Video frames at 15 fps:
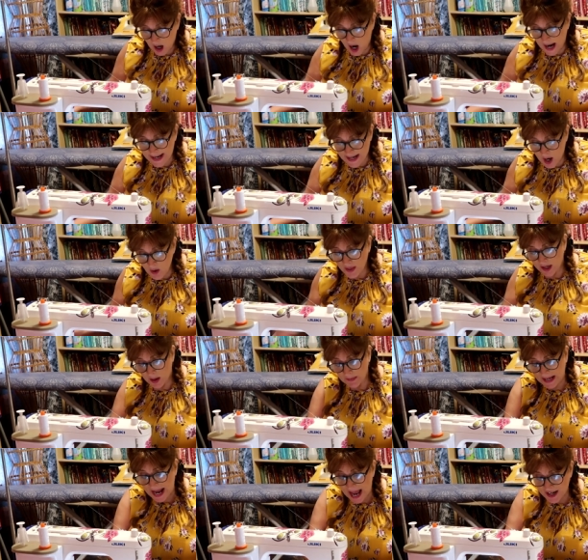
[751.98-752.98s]
I know that
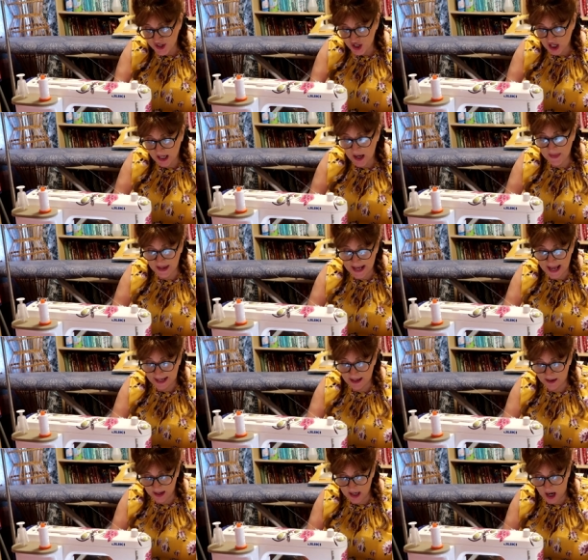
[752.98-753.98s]
I'm catching the
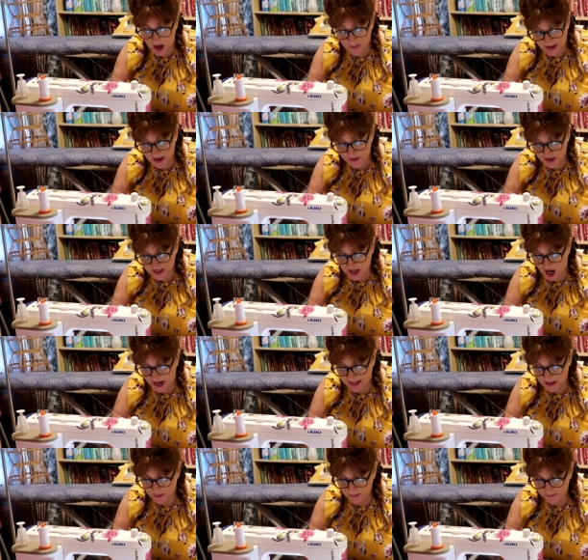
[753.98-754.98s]
end, the uh, the other side,